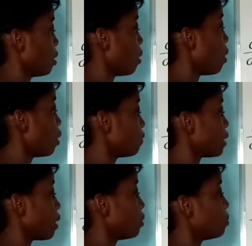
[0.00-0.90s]
All of
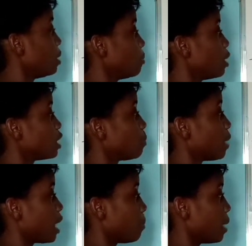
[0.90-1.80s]
that will be
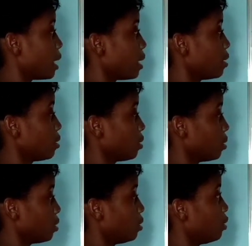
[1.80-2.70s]
multiplied by
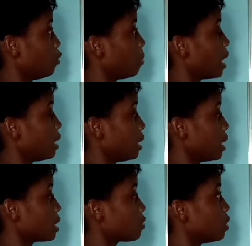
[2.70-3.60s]
du by
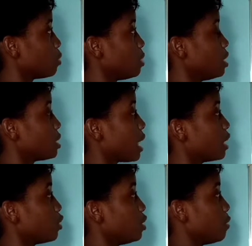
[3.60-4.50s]
dx, which means I
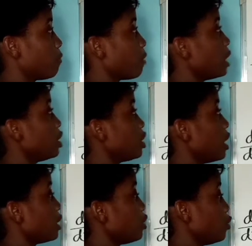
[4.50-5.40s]
should
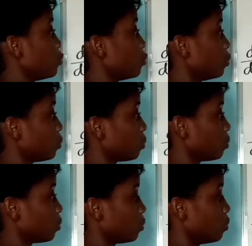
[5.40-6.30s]
differentiate u
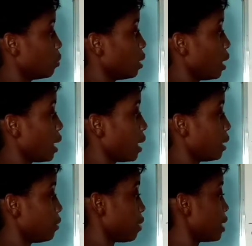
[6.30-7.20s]

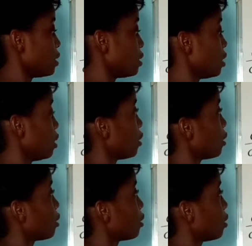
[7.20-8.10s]
and write it here.